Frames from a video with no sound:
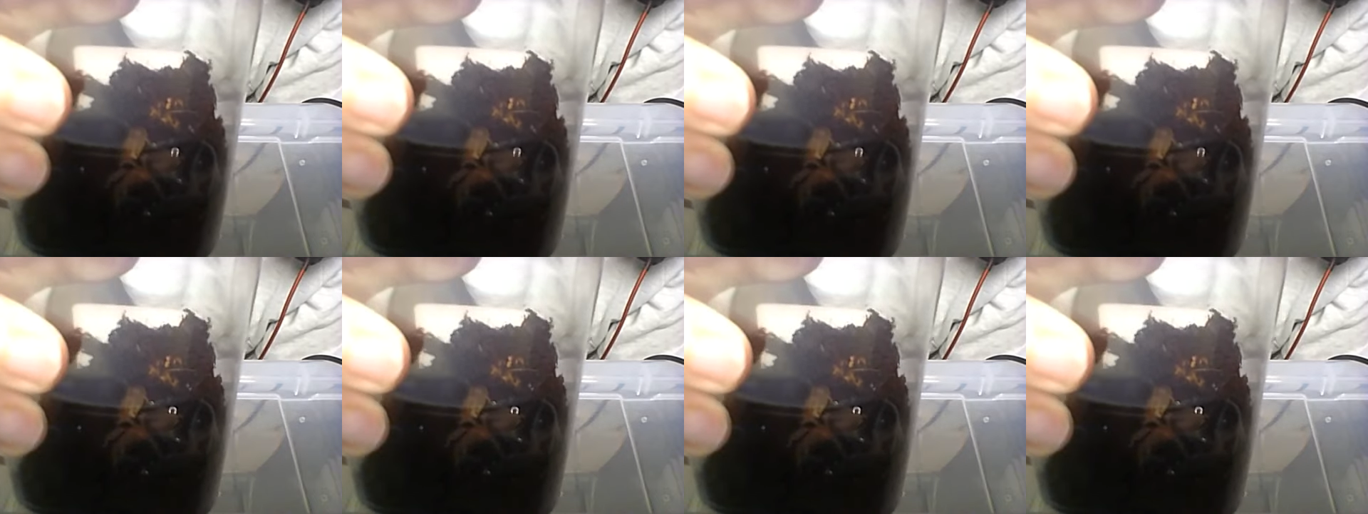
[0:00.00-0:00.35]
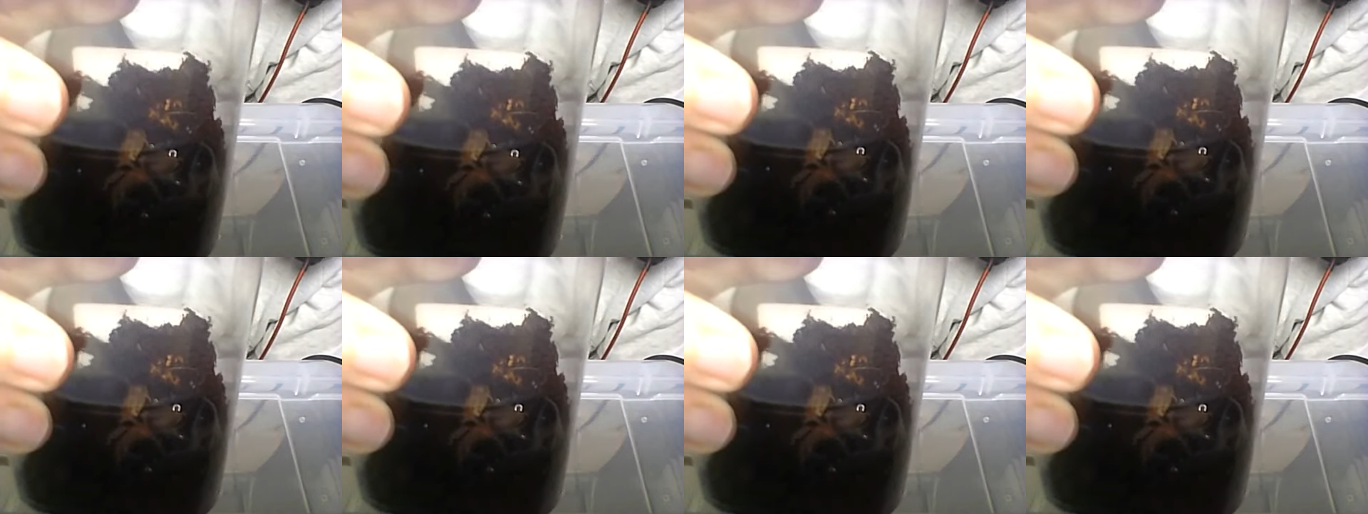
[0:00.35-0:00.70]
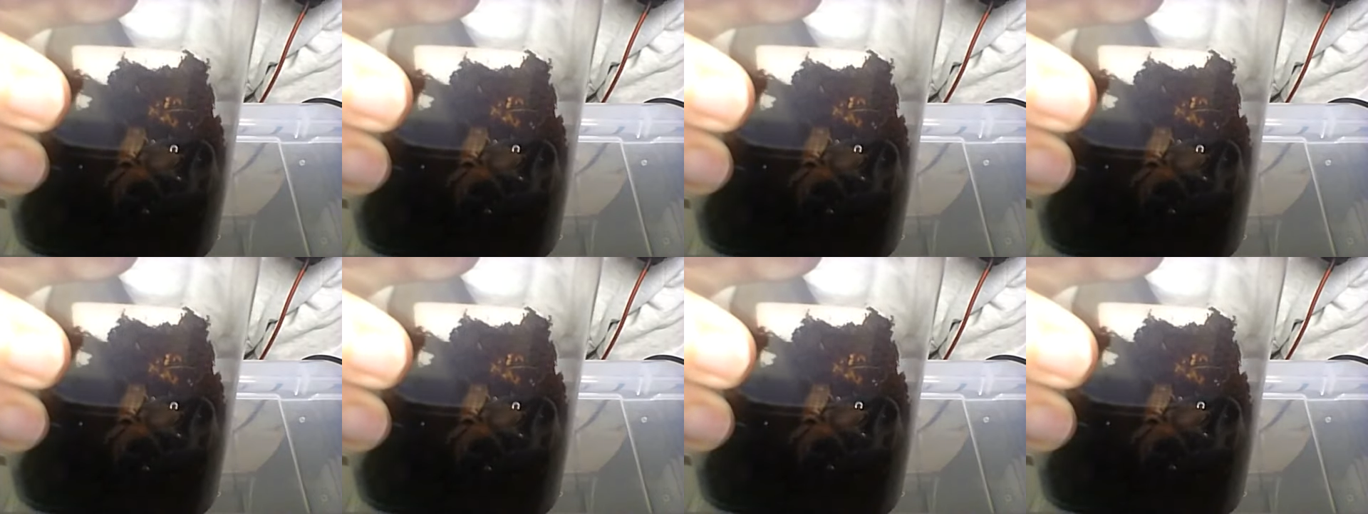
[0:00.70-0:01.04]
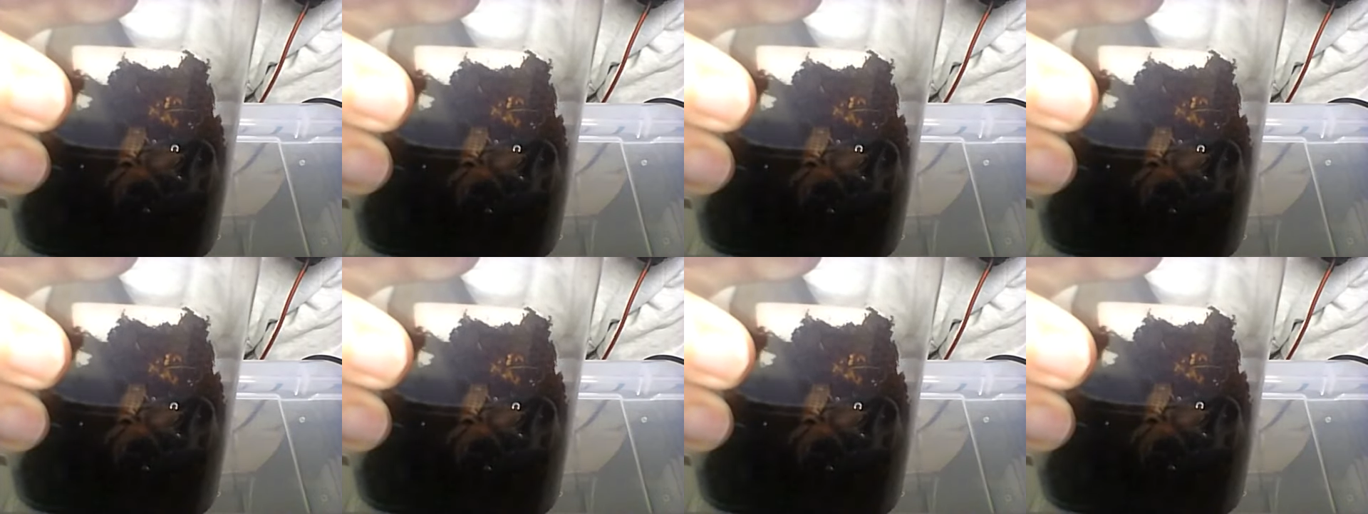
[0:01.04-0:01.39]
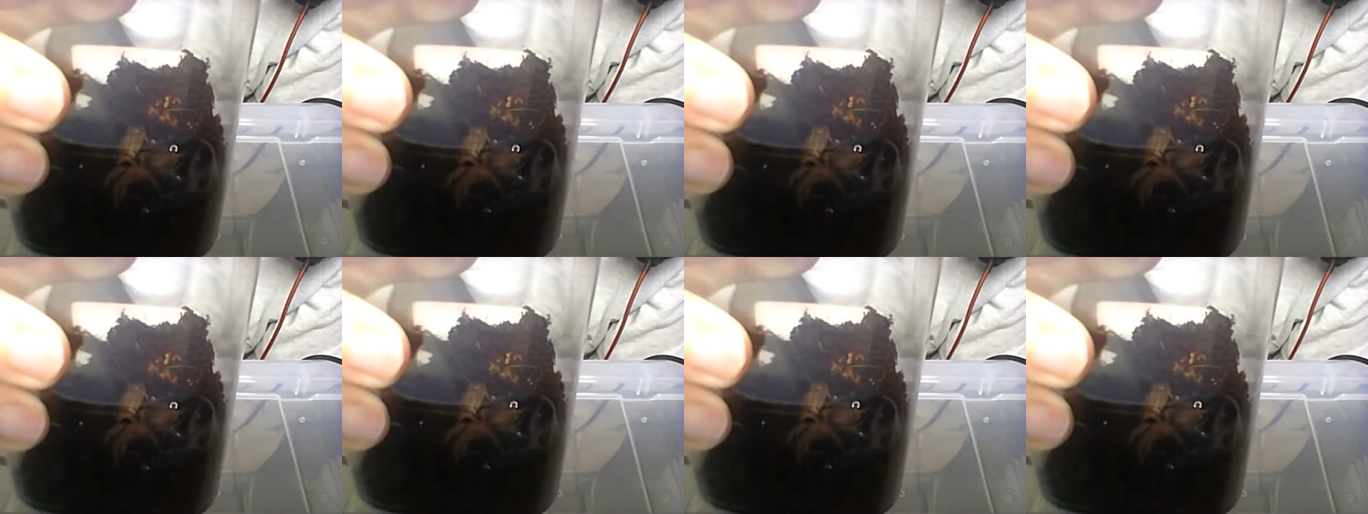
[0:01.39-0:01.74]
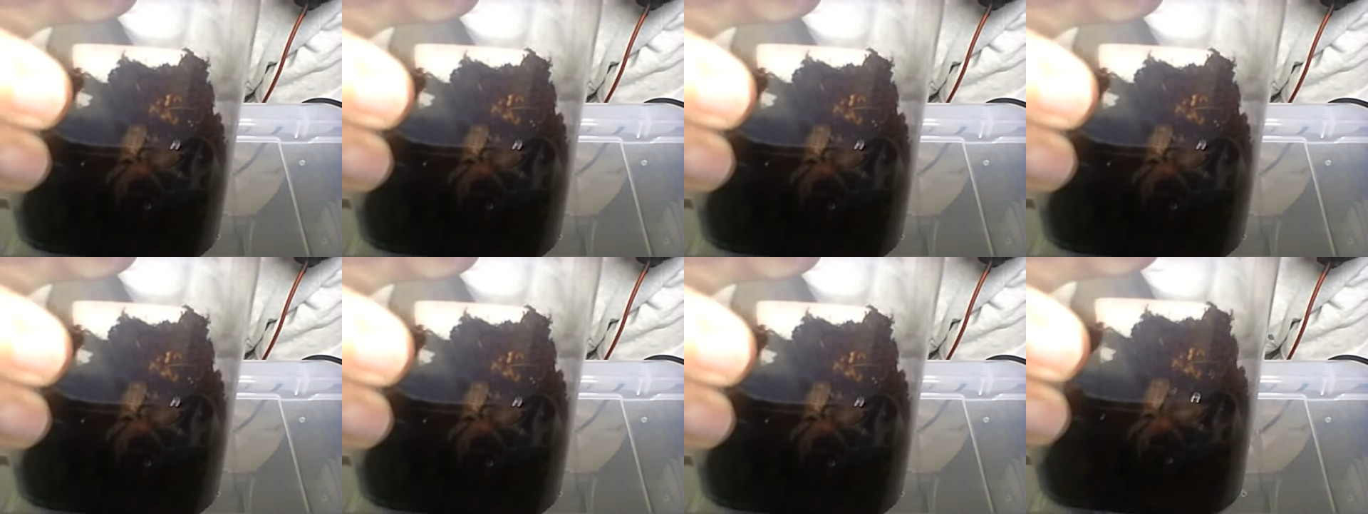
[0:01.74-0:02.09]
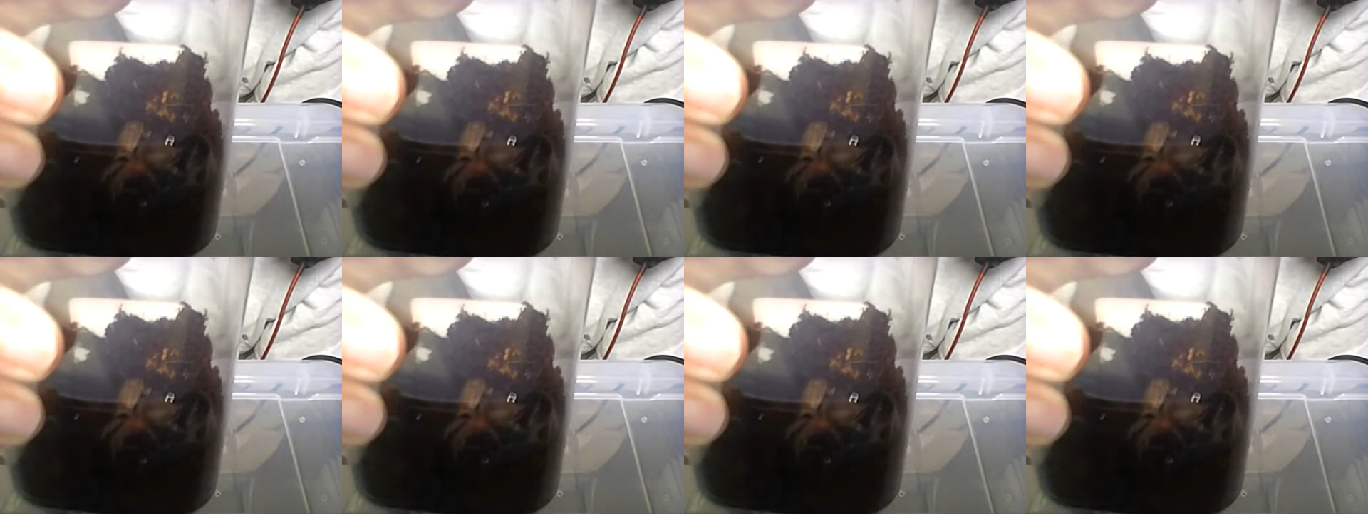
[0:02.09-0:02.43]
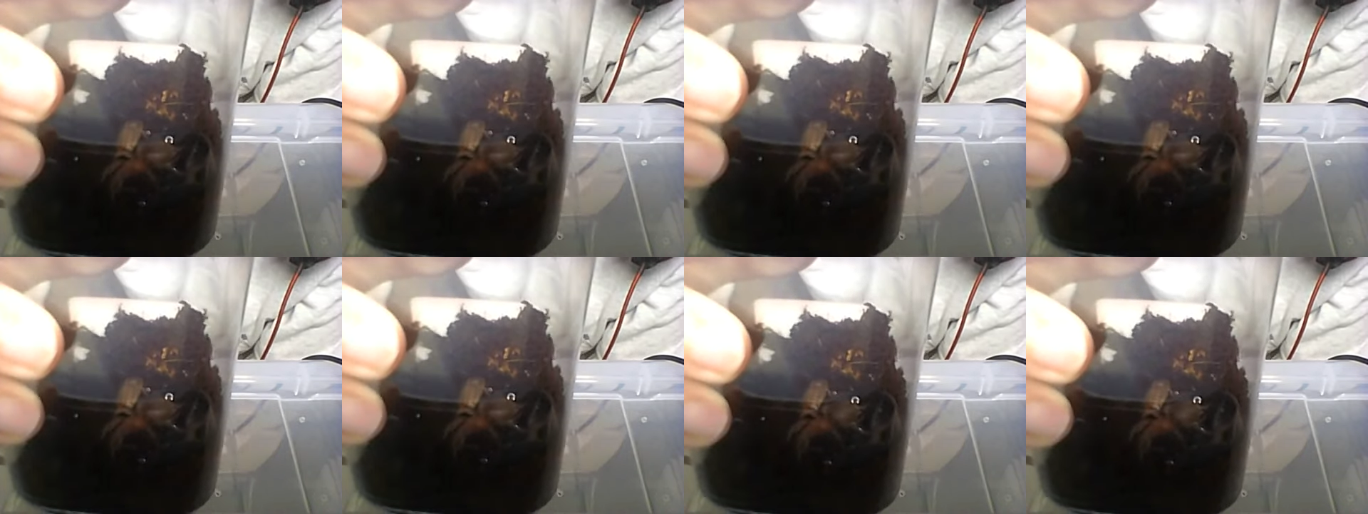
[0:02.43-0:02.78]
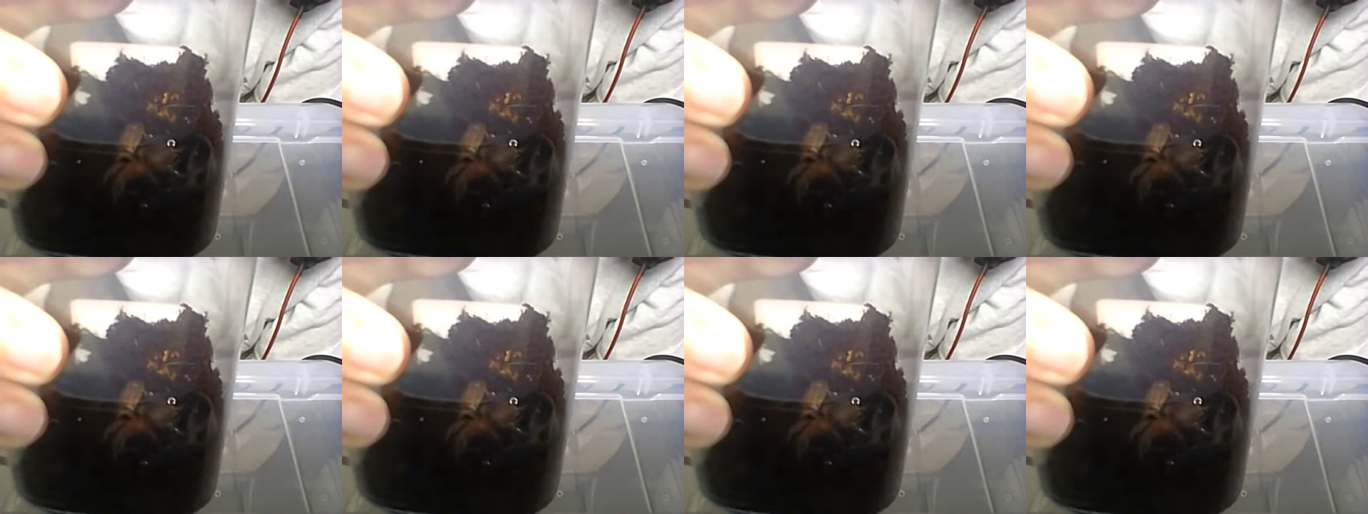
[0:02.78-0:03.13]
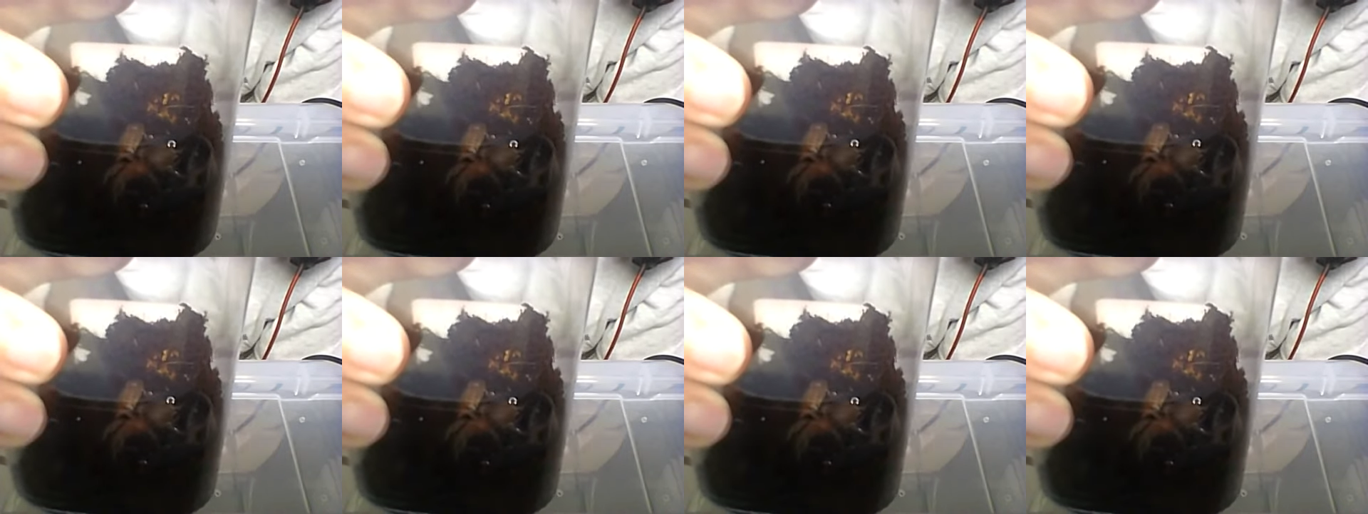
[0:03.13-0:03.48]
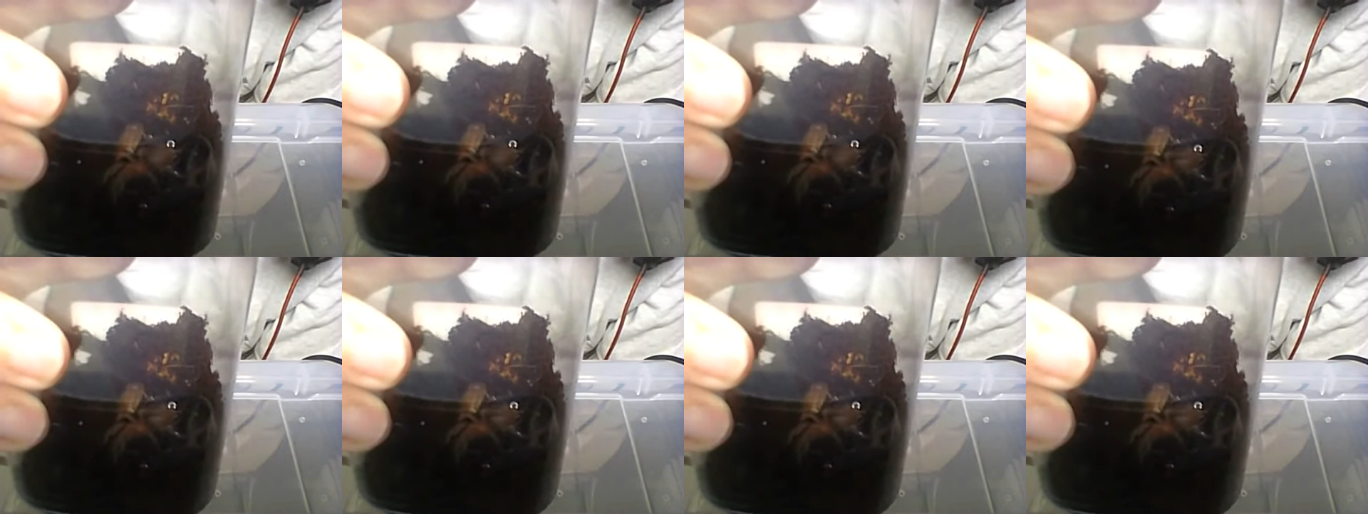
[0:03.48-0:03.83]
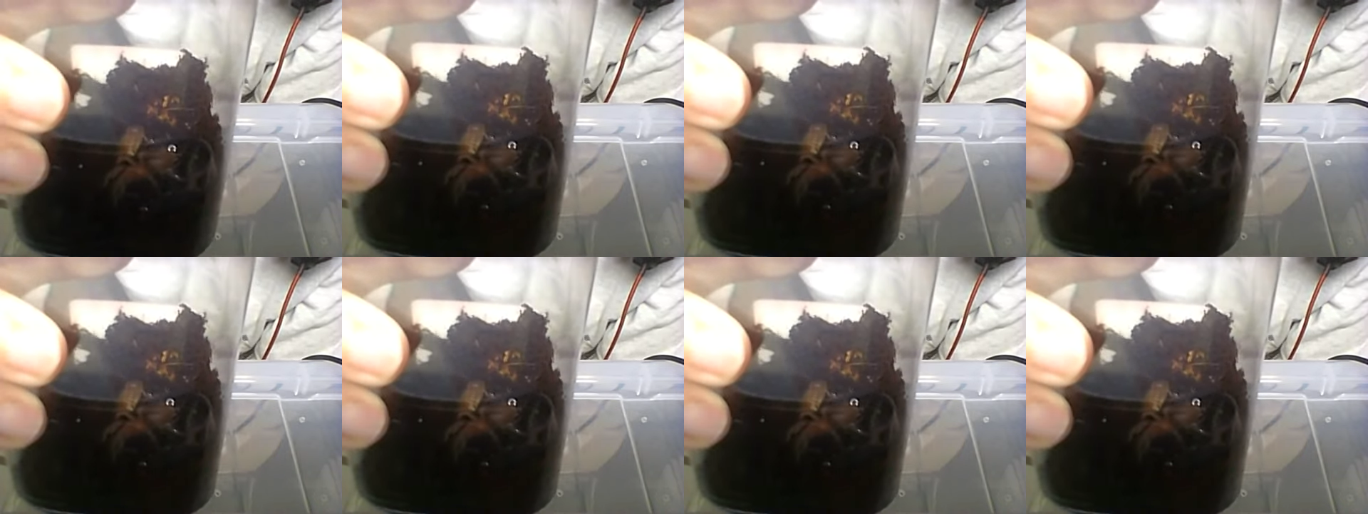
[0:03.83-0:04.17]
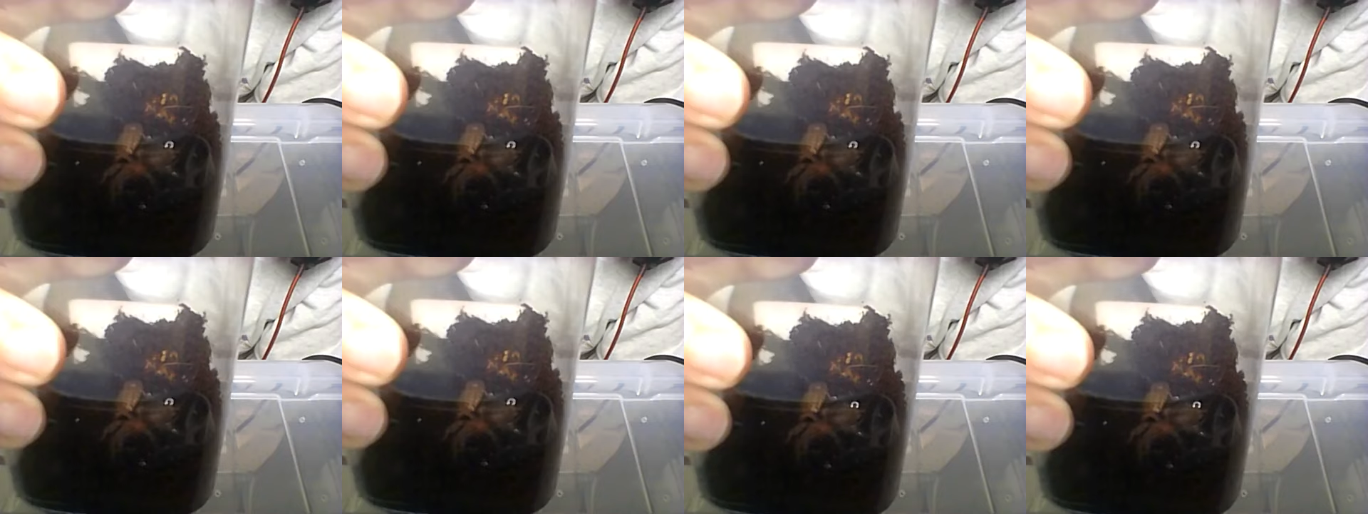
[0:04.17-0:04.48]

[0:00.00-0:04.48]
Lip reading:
Nobody's mouth can be seen.